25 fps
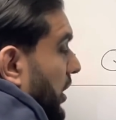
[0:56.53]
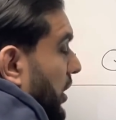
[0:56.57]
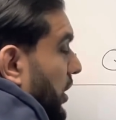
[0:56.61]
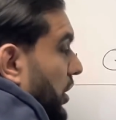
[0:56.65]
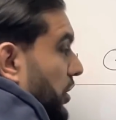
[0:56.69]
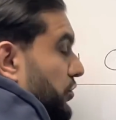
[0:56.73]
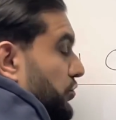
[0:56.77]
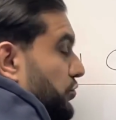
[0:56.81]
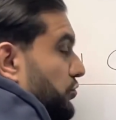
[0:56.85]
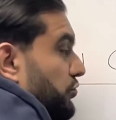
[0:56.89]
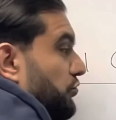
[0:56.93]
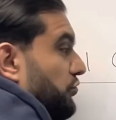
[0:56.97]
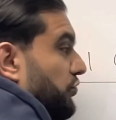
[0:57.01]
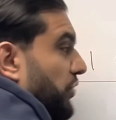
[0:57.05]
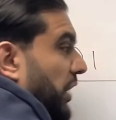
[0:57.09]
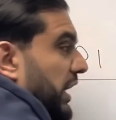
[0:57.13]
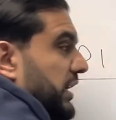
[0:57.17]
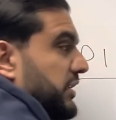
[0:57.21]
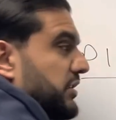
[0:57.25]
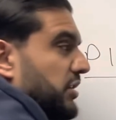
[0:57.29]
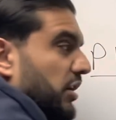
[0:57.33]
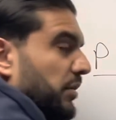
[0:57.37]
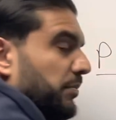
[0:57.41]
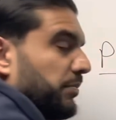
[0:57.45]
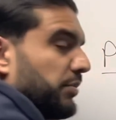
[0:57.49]
to
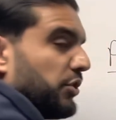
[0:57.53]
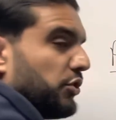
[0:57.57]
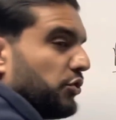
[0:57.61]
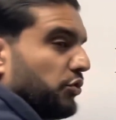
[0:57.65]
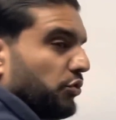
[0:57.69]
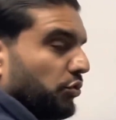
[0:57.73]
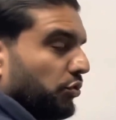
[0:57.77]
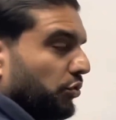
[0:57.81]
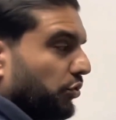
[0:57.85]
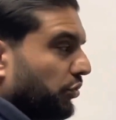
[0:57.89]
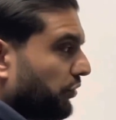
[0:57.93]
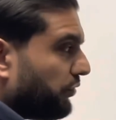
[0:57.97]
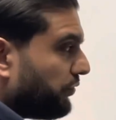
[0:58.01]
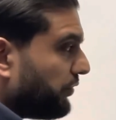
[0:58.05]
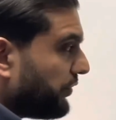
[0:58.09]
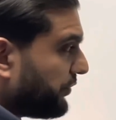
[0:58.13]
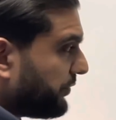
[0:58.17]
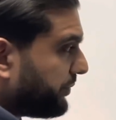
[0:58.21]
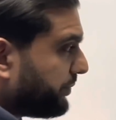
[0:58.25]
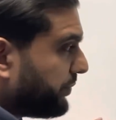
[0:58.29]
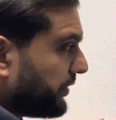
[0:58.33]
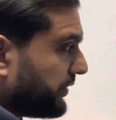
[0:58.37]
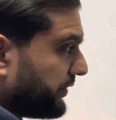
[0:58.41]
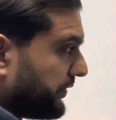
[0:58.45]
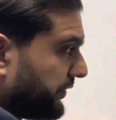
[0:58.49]
write up your
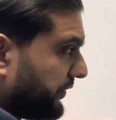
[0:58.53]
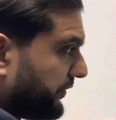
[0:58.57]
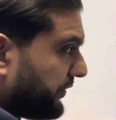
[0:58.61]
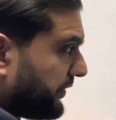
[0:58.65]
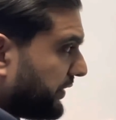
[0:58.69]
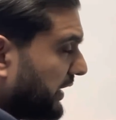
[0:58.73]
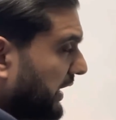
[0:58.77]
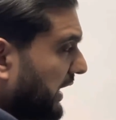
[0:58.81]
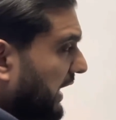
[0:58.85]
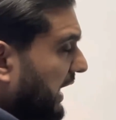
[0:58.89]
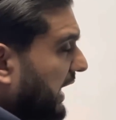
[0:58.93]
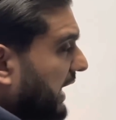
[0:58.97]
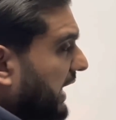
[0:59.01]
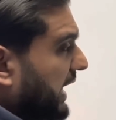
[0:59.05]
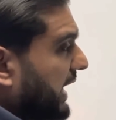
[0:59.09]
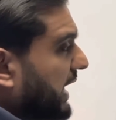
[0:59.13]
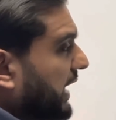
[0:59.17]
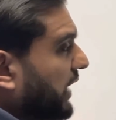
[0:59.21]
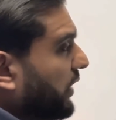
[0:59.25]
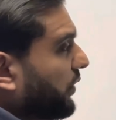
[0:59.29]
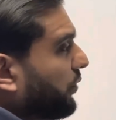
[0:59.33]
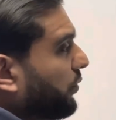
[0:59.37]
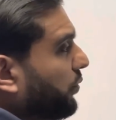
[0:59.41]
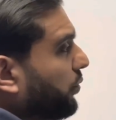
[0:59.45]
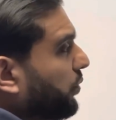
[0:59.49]
response.
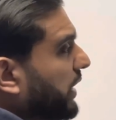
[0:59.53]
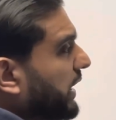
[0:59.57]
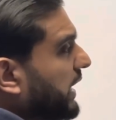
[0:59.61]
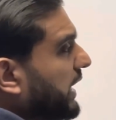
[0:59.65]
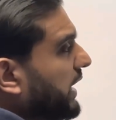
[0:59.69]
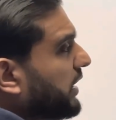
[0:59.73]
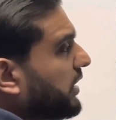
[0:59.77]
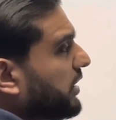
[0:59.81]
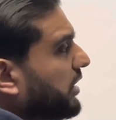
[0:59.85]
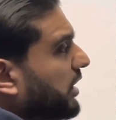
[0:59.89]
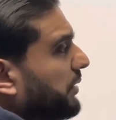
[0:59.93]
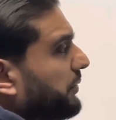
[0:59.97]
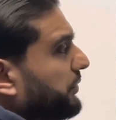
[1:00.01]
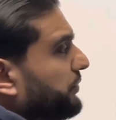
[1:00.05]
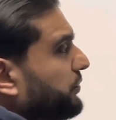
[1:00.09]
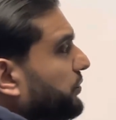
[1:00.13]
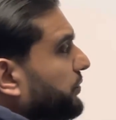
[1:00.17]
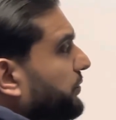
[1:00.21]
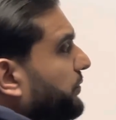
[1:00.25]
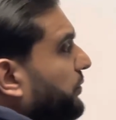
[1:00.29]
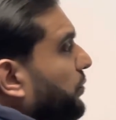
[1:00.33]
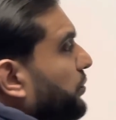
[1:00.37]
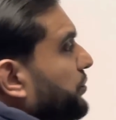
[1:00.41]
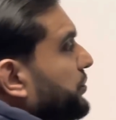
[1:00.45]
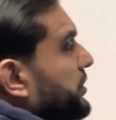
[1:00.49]
Now, when it comes to
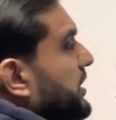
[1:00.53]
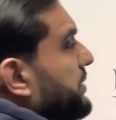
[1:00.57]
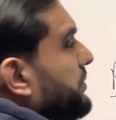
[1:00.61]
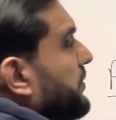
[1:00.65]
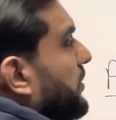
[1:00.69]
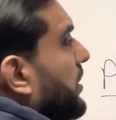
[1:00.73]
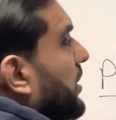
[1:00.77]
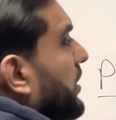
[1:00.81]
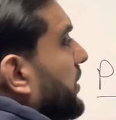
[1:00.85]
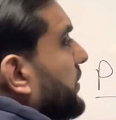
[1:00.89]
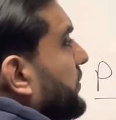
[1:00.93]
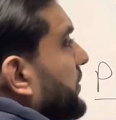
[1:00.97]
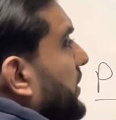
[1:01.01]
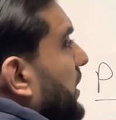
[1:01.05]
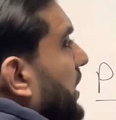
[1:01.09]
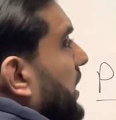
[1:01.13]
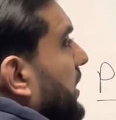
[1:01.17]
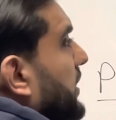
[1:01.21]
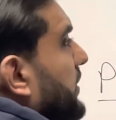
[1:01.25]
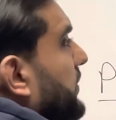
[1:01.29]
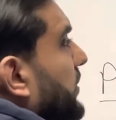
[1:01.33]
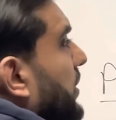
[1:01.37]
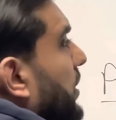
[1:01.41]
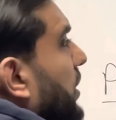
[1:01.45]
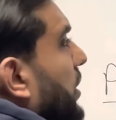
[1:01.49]
40 marks,
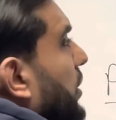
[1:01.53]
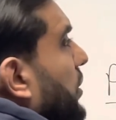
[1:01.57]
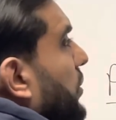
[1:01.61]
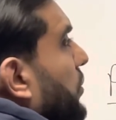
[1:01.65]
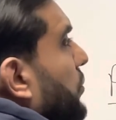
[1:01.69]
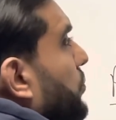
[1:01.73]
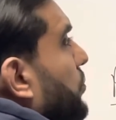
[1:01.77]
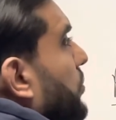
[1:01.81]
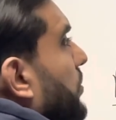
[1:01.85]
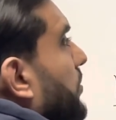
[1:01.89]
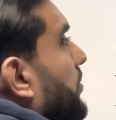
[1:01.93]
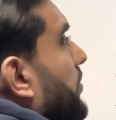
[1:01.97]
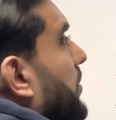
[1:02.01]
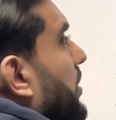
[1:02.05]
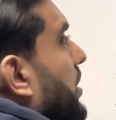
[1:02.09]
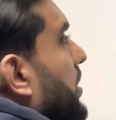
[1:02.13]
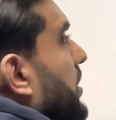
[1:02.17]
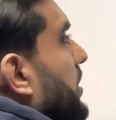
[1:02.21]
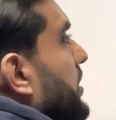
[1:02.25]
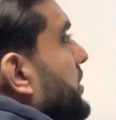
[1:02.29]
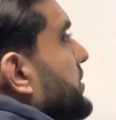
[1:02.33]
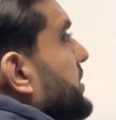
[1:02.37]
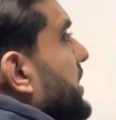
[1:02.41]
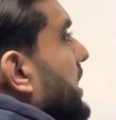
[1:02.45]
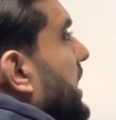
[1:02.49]
guys, you are
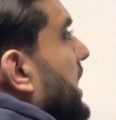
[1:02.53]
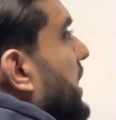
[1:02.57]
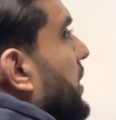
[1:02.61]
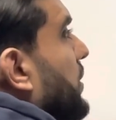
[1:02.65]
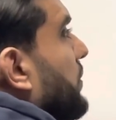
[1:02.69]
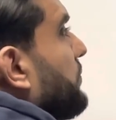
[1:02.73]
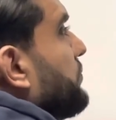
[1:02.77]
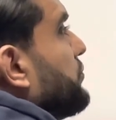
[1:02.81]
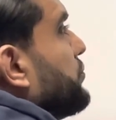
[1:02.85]
marked out of